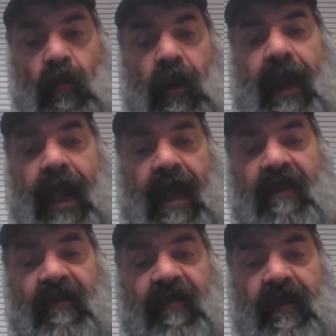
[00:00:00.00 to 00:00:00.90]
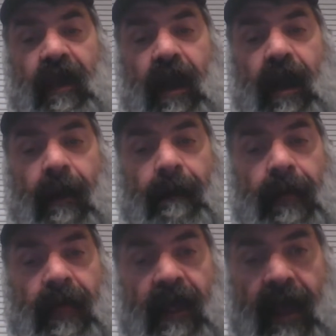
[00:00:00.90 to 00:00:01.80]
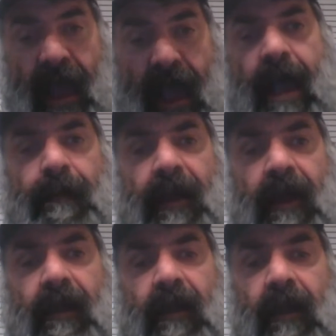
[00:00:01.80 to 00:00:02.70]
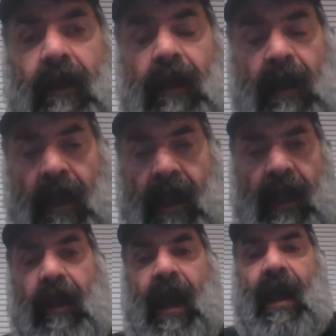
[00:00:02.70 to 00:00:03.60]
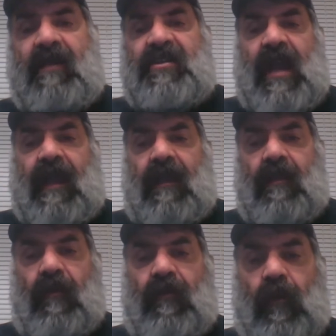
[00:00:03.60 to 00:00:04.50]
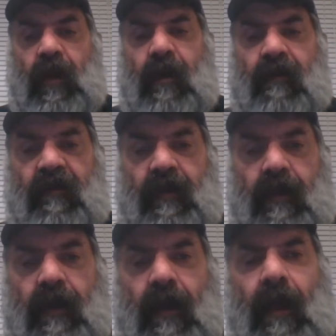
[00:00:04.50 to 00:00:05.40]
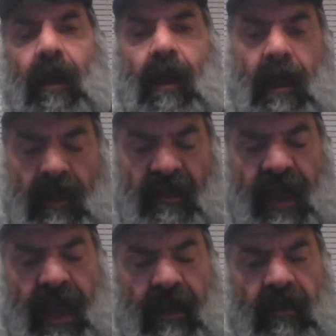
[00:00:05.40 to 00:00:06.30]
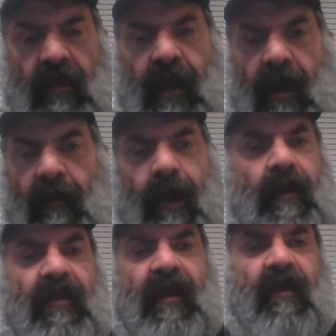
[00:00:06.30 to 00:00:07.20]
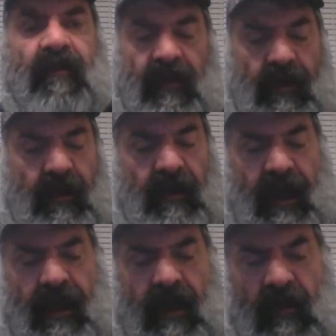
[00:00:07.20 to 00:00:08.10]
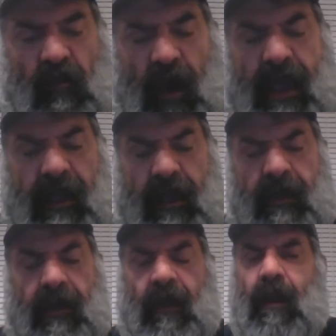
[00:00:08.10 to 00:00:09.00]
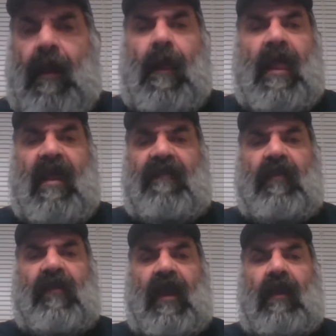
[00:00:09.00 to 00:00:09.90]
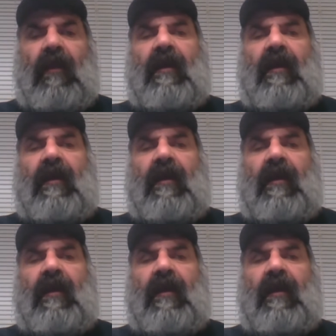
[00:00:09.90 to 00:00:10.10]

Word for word: what has um, happened in hijacking those words. That you got to remember this: that Reagan, if you take a